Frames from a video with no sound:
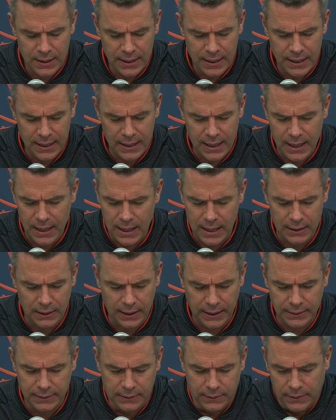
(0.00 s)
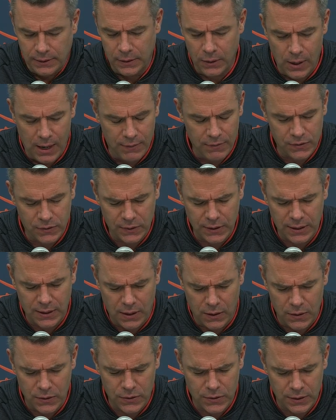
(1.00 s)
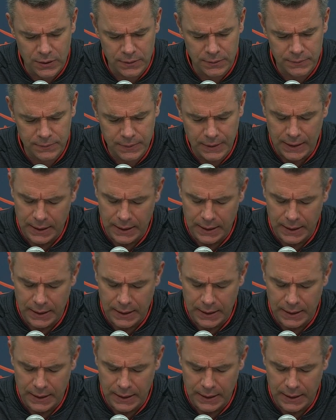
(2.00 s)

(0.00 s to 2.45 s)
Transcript: And I, I like, you know, obviously Carson.